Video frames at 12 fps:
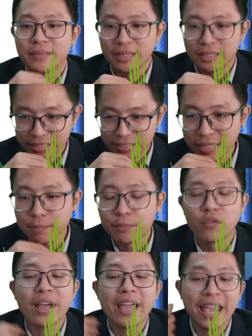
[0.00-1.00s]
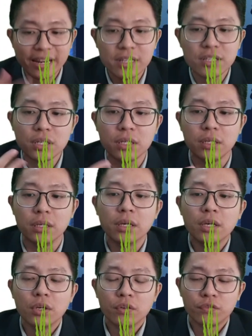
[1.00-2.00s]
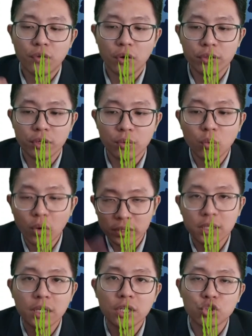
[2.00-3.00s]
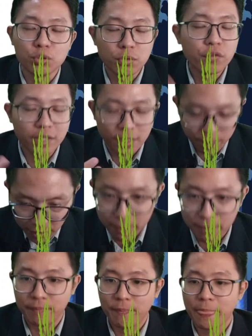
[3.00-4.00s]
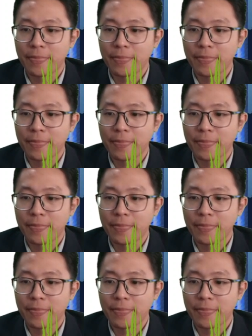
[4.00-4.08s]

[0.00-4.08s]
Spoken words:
Understand? Provide energy for the water to move in the pump.